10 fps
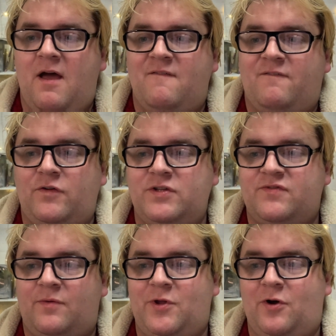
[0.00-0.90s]
funds
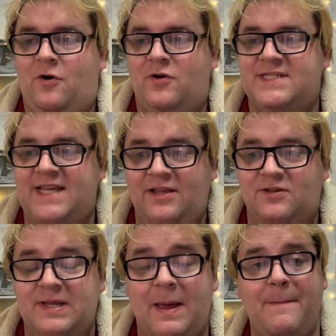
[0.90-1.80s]
from your
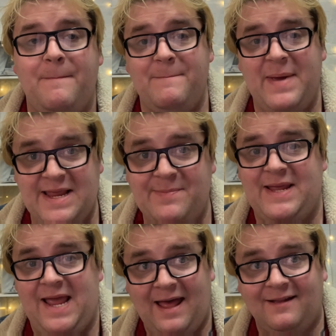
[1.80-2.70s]
sales may
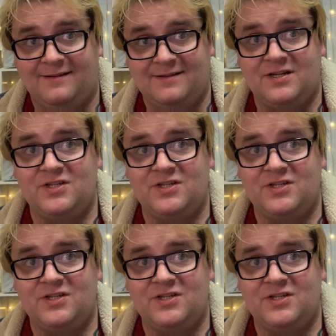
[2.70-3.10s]
be held,